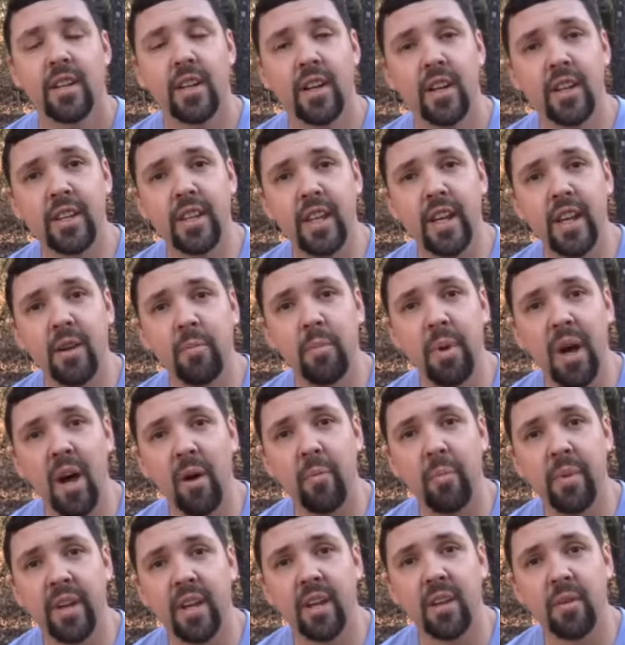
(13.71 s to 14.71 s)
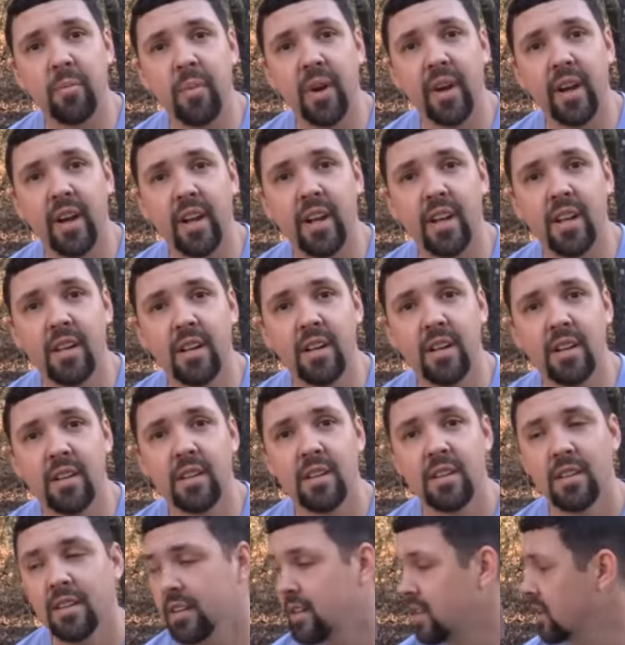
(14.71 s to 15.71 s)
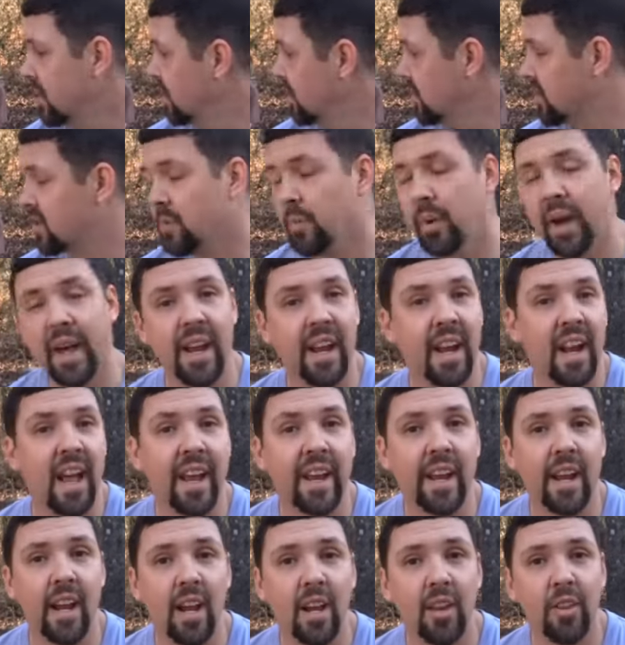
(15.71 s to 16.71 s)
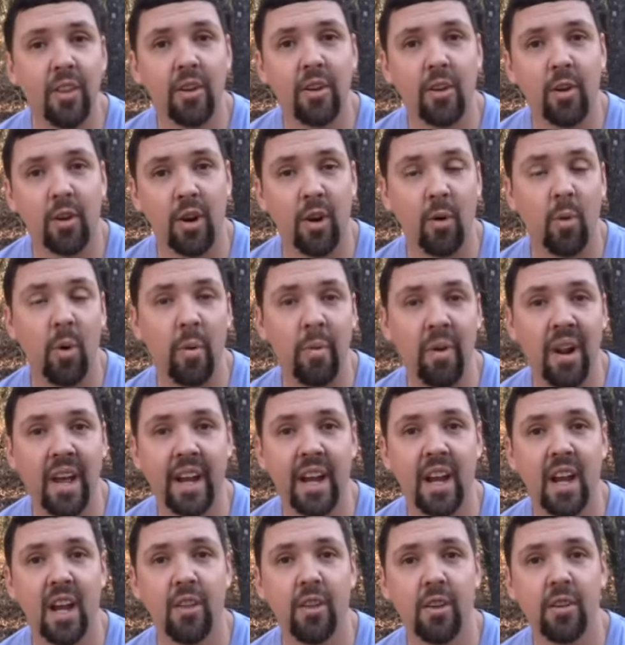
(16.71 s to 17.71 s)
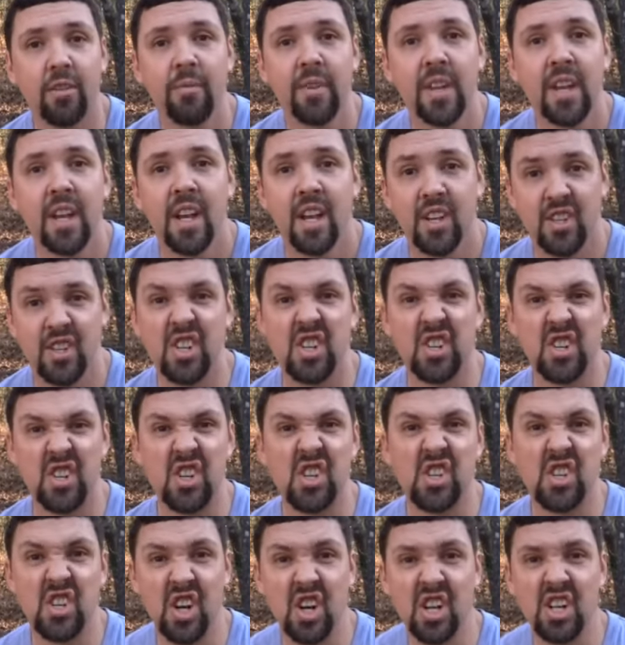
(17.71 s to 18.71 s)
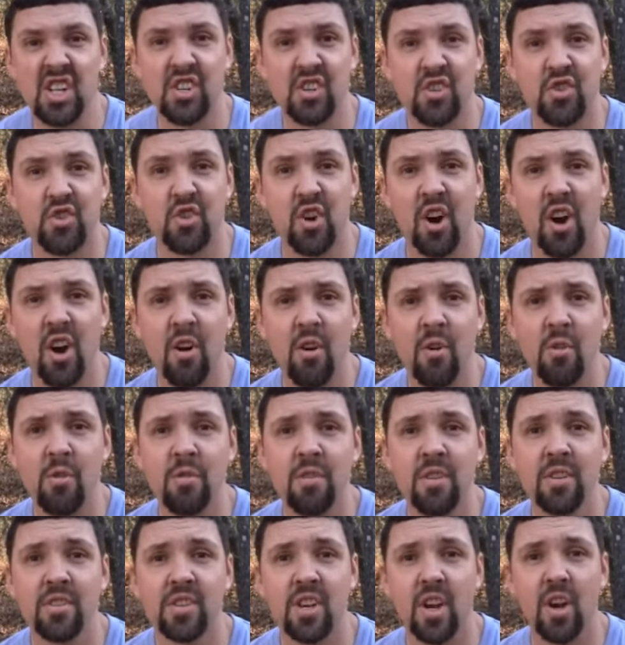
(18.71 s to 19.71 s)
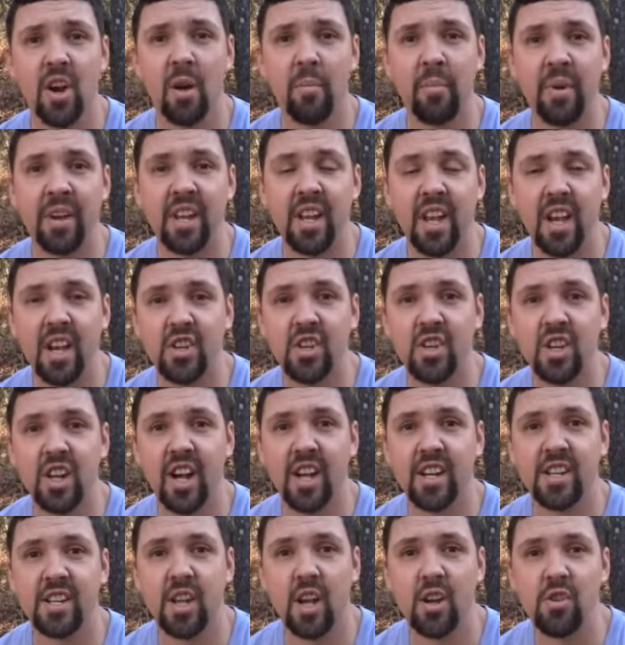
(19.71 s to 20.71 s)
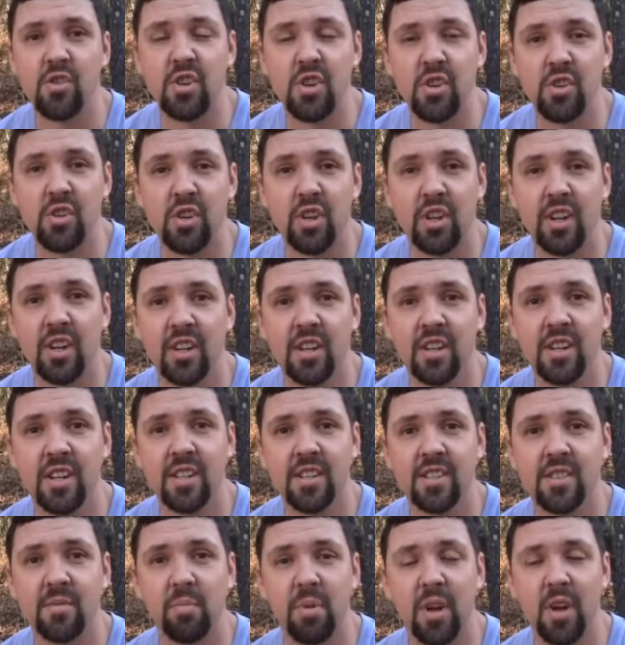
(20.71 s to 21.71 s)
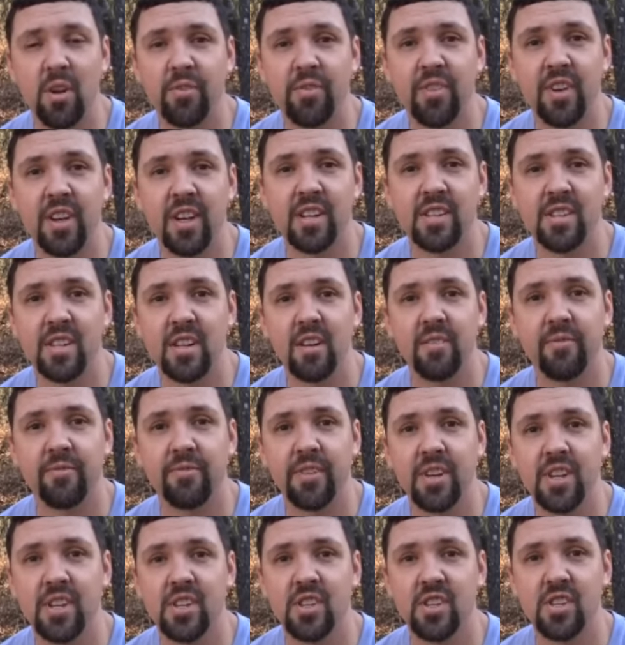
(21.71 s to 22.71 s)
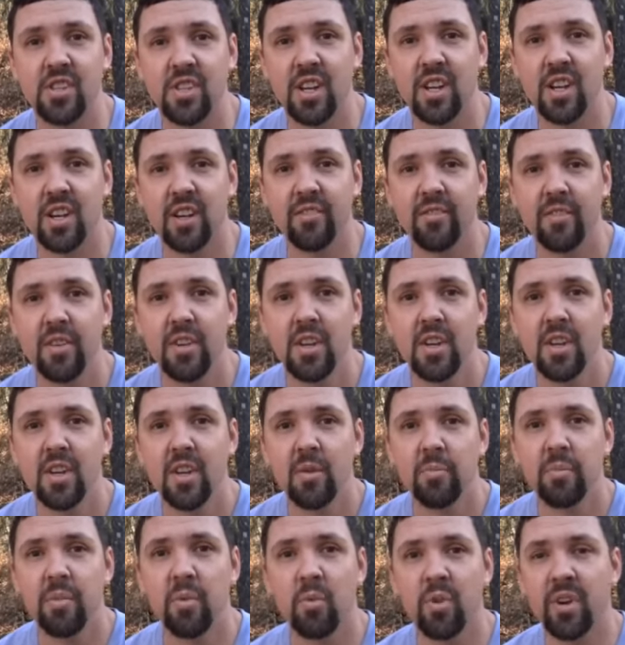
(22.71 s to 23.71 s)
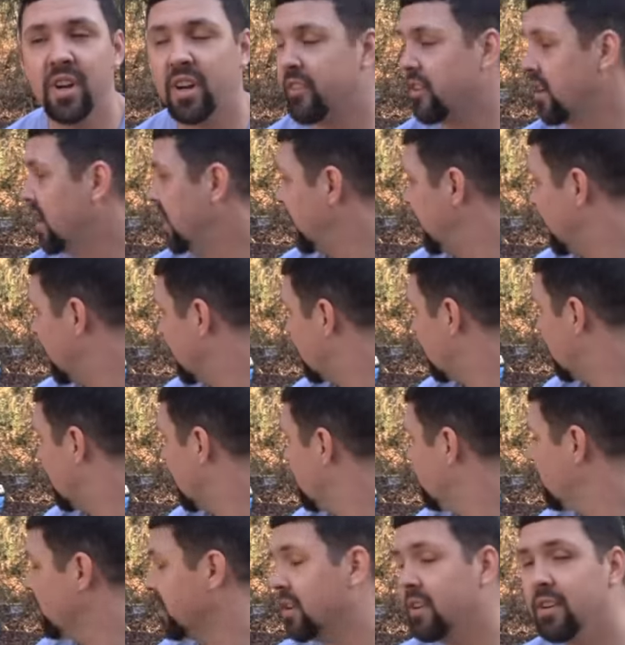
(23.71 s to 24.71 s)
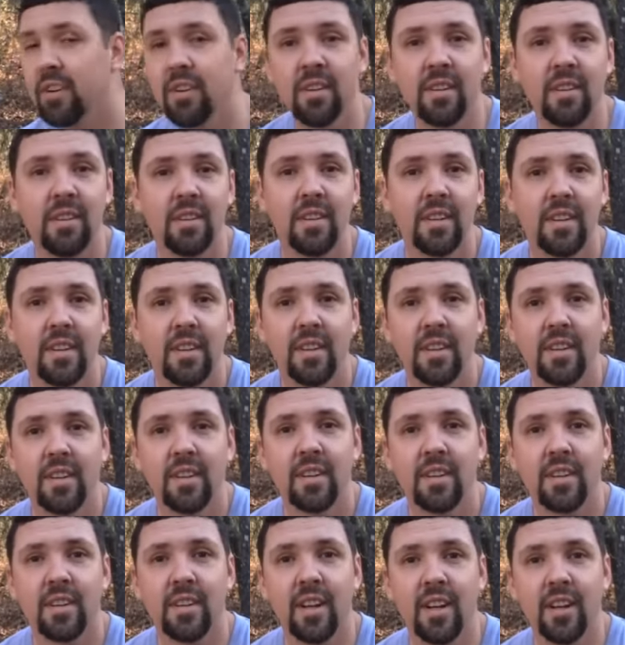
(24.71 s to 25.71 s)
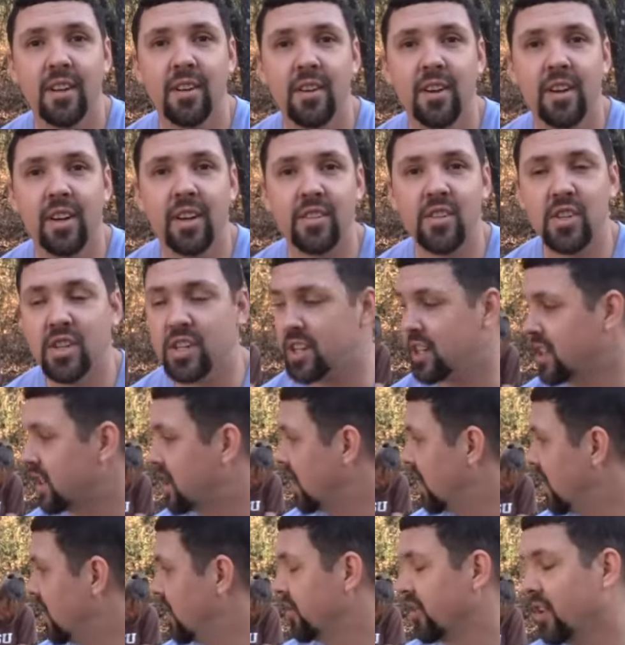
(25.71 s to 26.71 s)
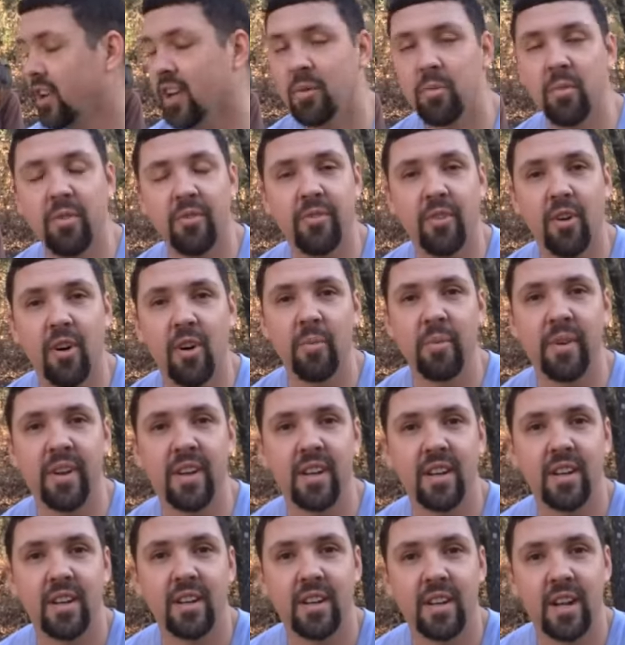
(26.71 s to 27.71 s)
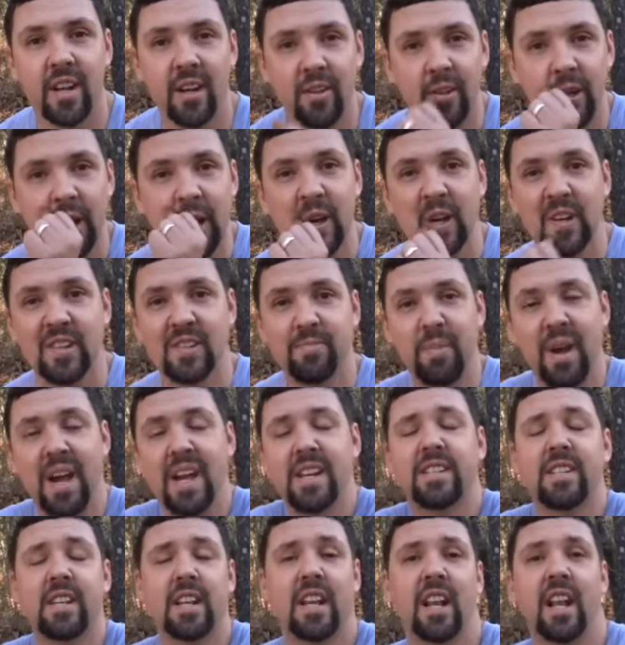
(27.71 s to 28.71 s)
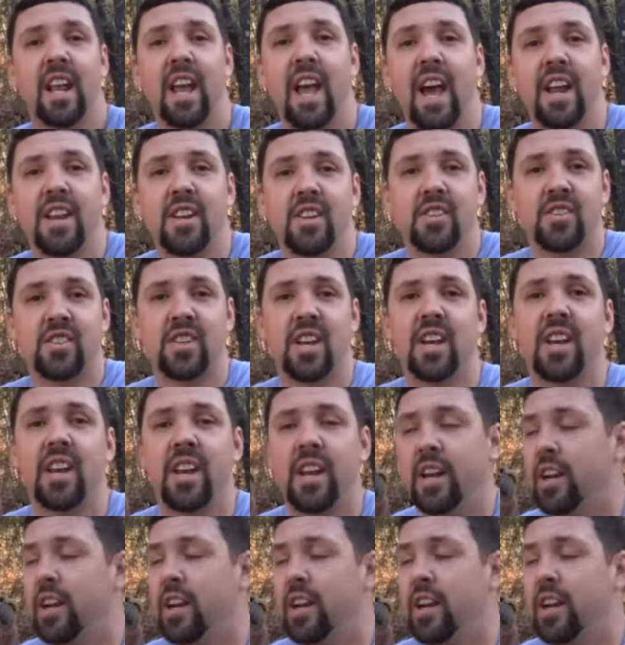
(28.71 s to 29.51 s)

The good thing about being married to somebody like Heather, or a woman like Heather, is that she's good and strong. So, I mean, yeah, she likes to go shoot the guns and blow things up, fish and stuff. But whenever I need a carpenter, you know, she can carry the lumber for me and nail the nails. Basically, I just sit